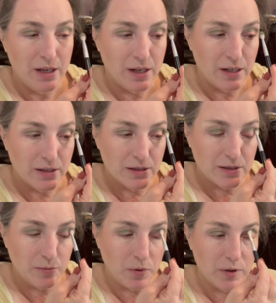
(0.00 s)
Because it's
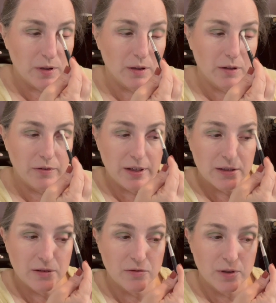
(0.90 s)
important to look
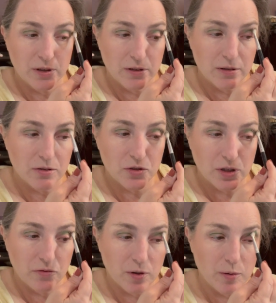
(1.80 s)
festive when you're
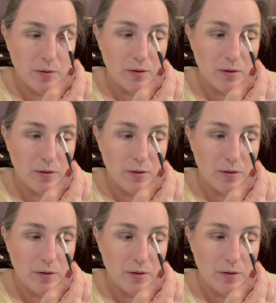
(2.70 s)
searching for